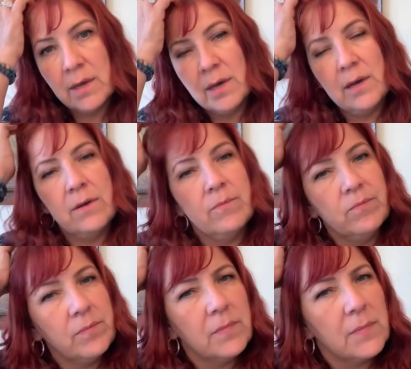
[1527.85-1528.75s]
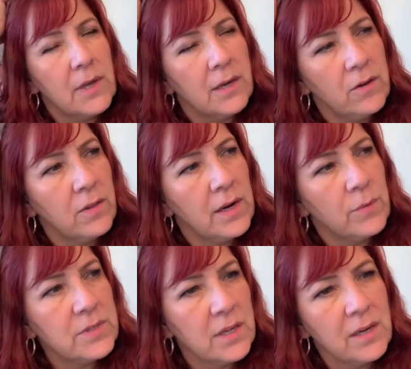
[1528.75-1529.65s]
I know that I
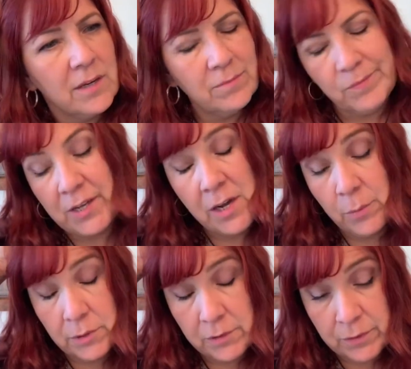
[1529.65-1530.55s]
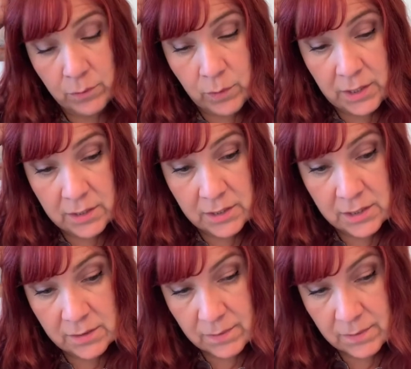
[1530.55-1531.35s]
was getting a couple different ones